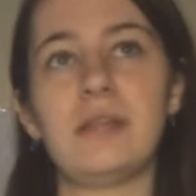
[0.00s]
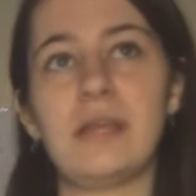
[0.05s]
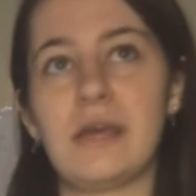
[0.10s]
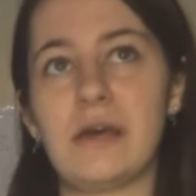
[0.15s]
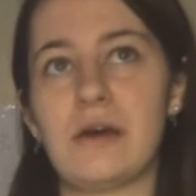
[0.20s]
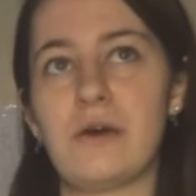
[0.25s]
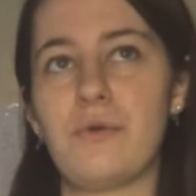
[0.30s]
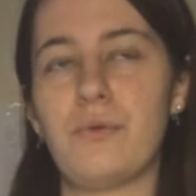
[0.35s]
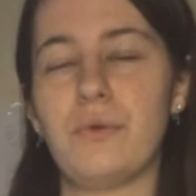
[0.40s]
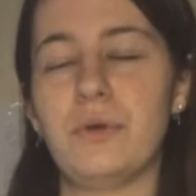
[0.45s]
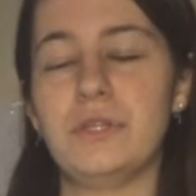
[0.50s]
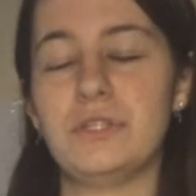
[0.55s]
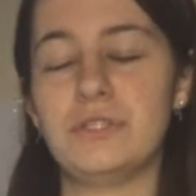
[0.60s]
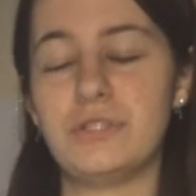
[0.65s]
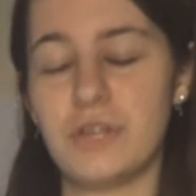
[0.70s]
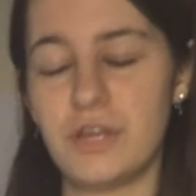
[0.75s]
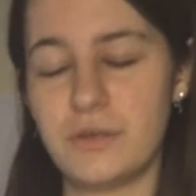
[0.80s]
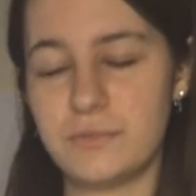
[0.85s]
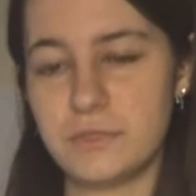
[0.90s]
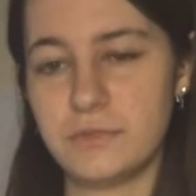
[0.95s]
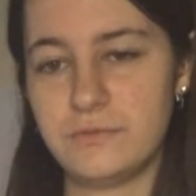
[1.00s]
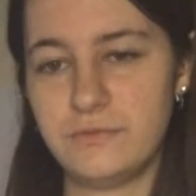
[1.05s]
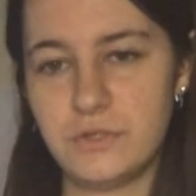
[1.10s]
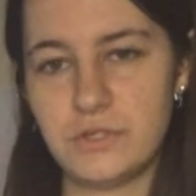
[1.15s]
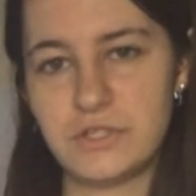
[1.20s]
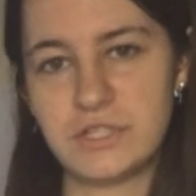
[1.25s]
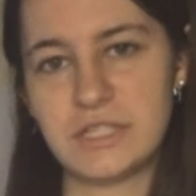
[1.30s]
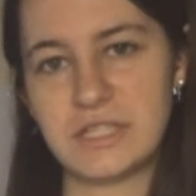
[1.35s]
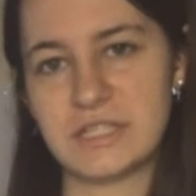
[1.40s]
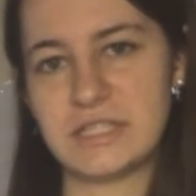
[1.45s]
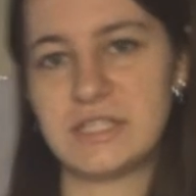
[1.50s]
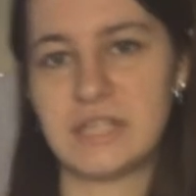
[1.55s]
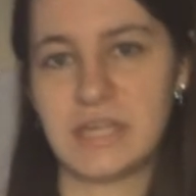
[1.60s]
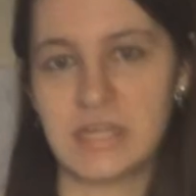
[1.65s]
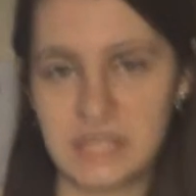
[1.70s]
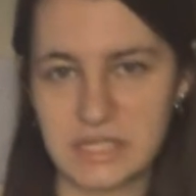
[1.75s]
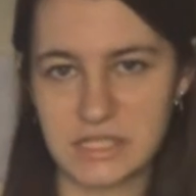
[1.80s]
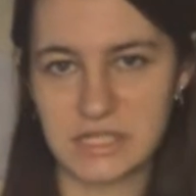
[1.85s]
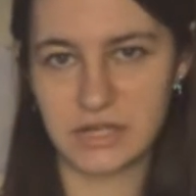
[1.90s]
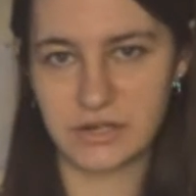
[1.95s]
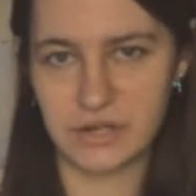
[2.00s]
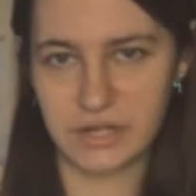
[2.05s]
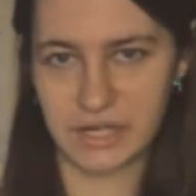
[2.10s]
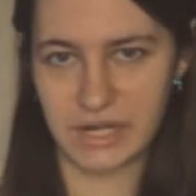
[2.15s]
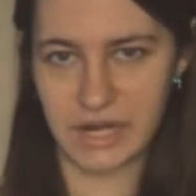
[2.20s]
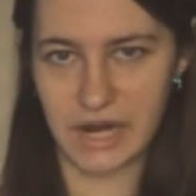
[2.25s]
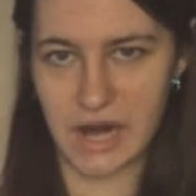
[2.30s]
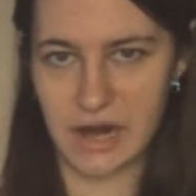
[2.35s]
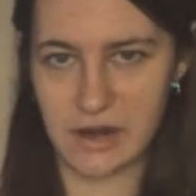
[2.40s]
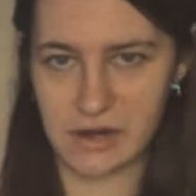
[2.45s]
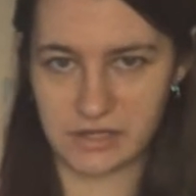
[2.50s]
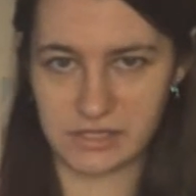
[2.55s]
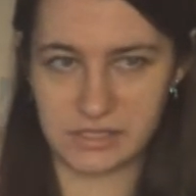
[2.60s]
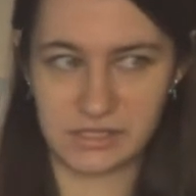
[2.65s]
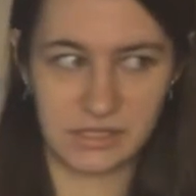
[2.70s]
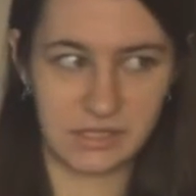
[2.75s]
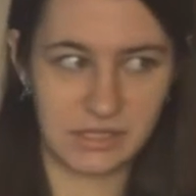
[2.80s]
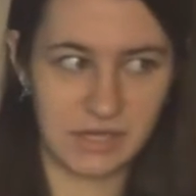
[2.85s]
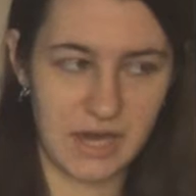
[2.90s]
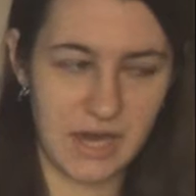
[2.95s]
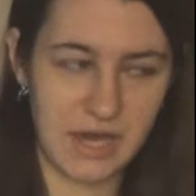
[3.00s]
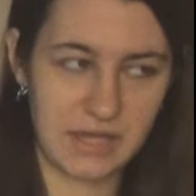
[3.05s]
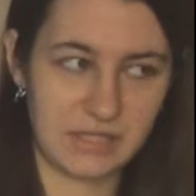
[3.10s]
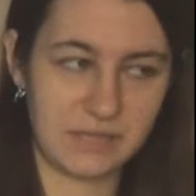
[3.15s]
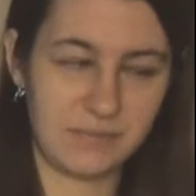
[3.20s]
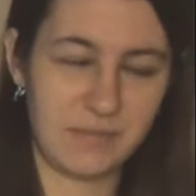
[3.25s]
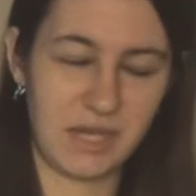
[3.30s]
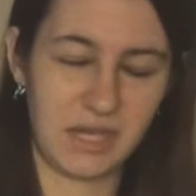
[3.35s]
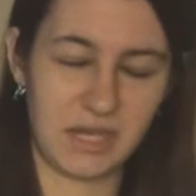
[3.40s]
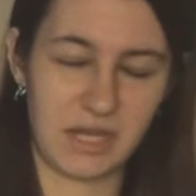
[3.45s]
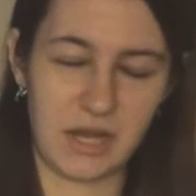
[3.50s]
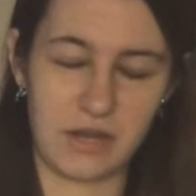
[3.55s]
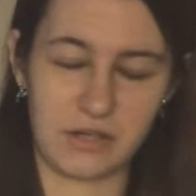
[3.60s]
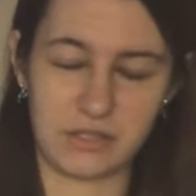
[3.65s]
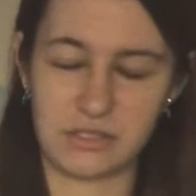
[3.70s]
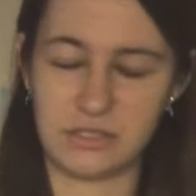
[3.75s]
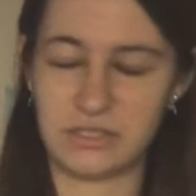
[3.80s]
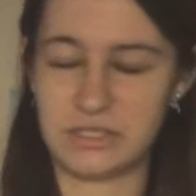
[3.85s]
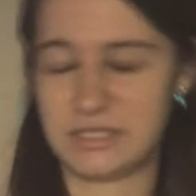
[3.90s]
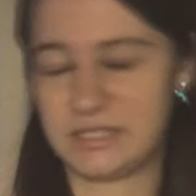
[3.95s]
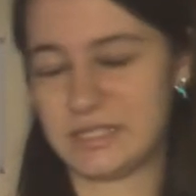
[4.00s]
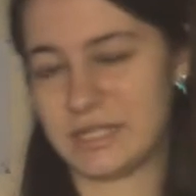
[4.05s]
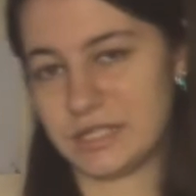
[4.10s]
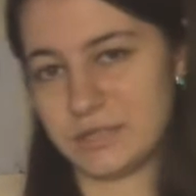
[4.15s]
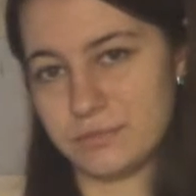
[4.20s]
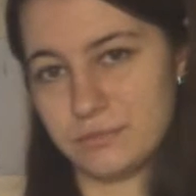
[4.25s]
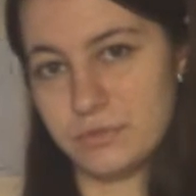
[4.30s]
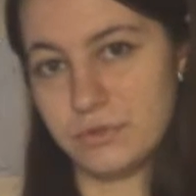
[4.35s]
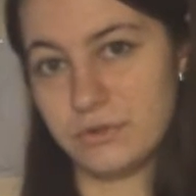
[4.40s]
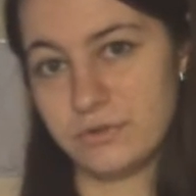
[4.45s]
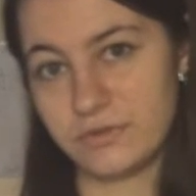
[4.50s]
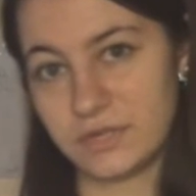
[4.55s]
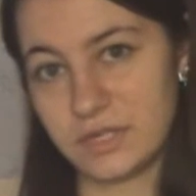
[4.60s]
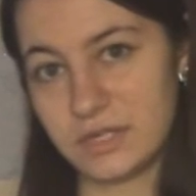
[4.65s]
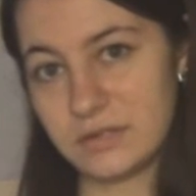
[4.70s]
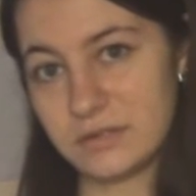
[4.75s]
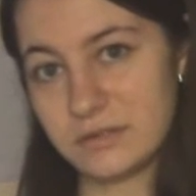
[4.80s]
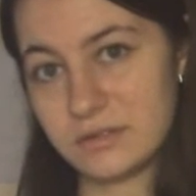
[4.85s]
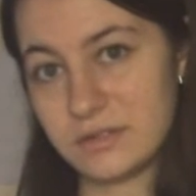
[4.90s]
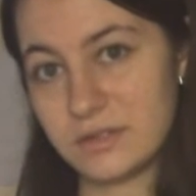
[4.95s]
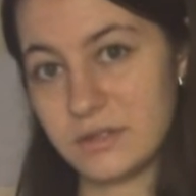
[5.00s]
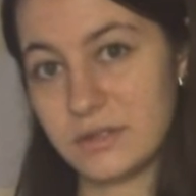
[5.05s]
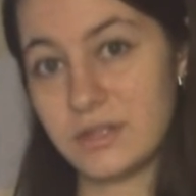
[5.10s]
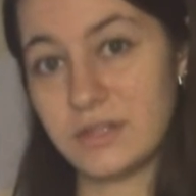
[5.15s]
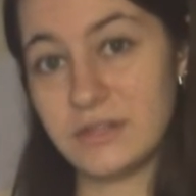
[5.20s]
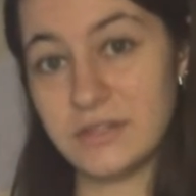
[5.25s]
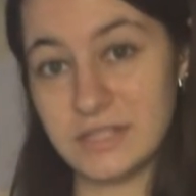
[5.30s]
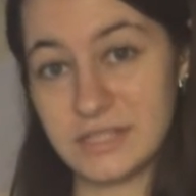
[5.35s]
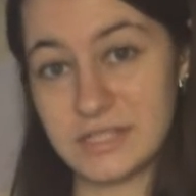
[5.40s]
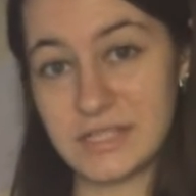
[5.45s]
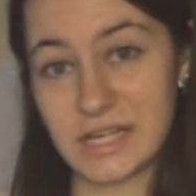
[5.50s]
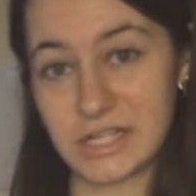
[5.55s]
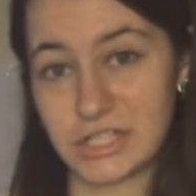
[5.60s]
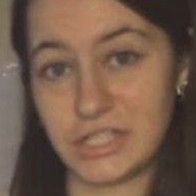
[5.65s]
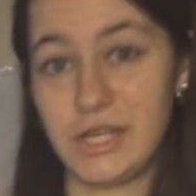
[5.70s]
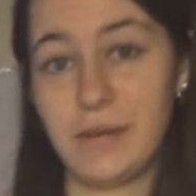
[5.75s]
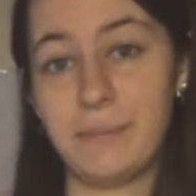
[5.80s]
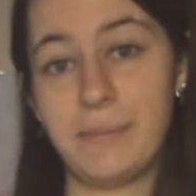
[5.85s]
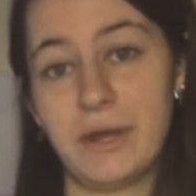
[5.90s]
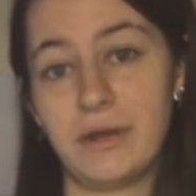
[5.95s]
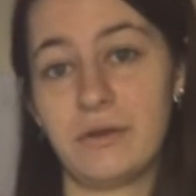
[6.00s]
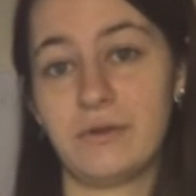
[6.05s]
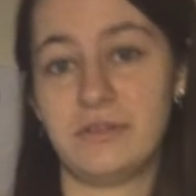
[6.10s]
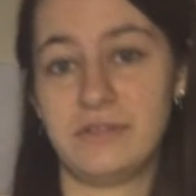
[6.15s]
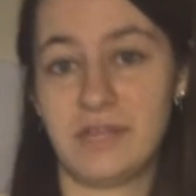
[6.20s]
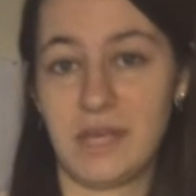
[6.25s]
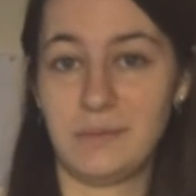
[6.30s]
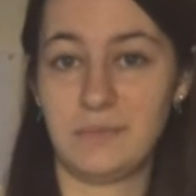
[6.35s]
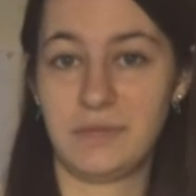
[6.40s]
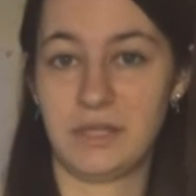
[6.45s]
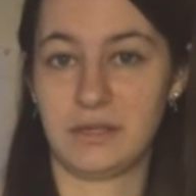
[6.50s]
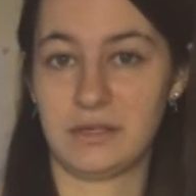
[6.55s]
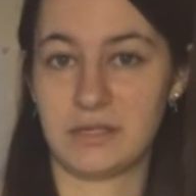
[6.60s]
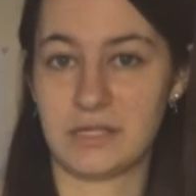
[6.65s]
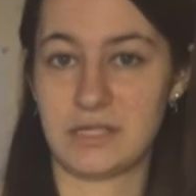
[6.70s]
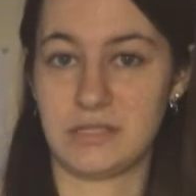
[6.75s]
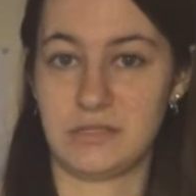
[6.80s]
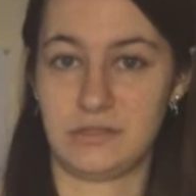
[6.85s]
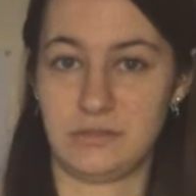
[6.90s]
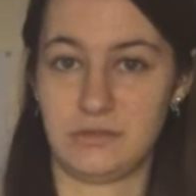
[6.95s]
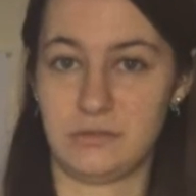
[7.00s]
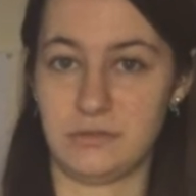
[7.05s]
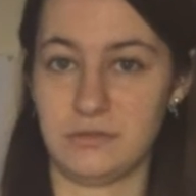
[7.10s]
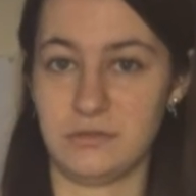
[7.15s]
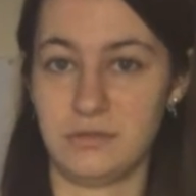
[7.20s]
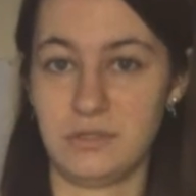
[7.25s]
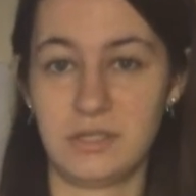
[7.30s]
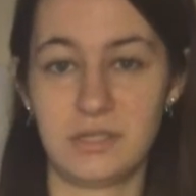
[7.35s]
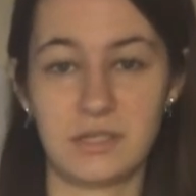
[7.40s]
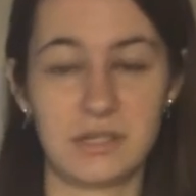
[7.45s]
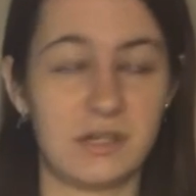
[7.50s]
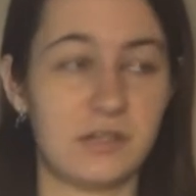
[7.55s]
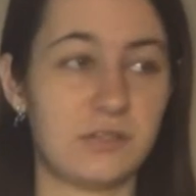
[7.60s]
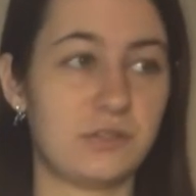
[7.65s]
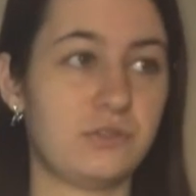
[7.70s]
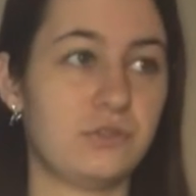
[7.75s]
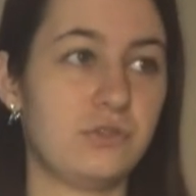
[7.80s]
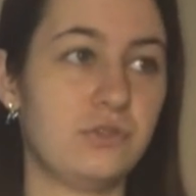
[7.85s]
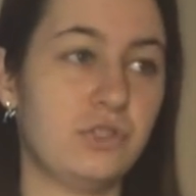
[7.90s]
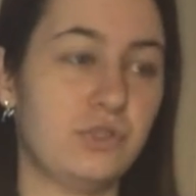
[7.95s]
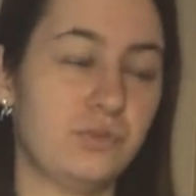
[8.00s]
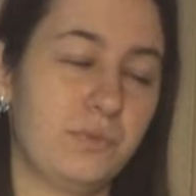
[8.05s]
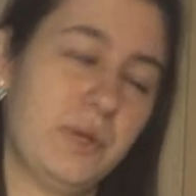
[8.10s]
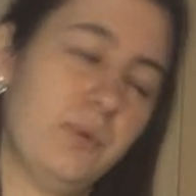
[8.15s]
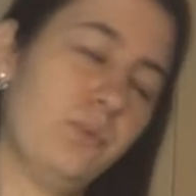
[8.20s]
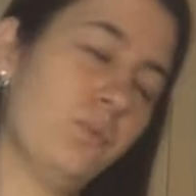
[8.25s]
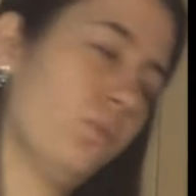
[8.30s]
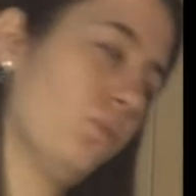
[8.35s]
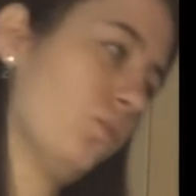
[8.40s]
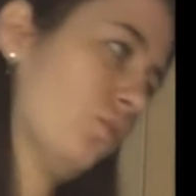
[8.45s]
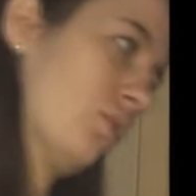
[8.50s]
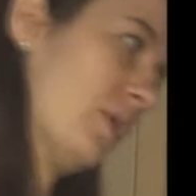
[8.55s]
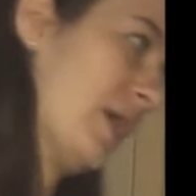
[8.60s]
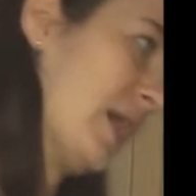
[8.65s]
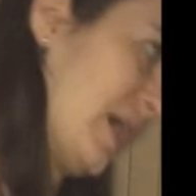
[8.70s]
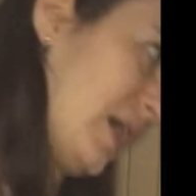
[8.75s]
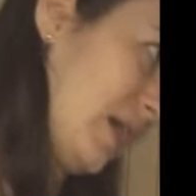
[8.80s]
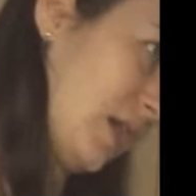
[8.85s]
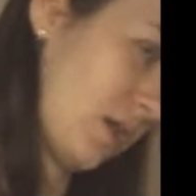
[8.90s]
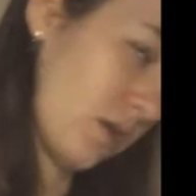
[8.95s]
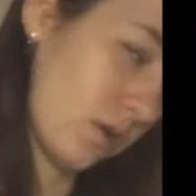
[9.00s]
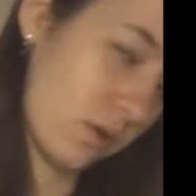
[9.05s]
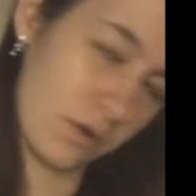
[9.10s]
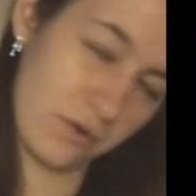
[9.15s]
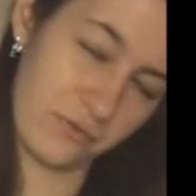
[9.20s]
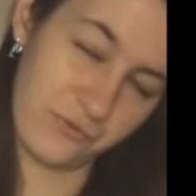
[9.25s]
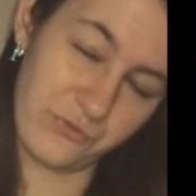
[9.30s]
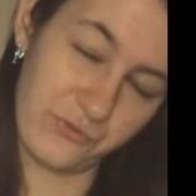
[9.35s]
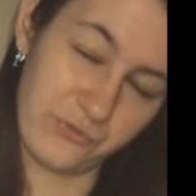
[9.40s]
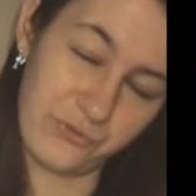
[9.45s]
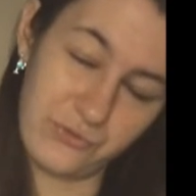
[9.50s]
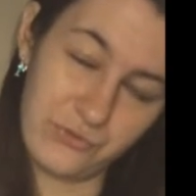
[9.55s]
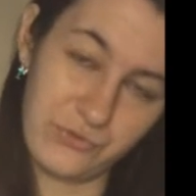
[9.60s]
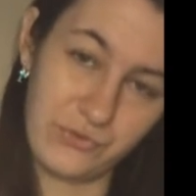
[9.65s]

Now, in terms of using a secondary character as a main character in the second movie, this is actually a better attempt than Cars 2. Cars 2 just went way off.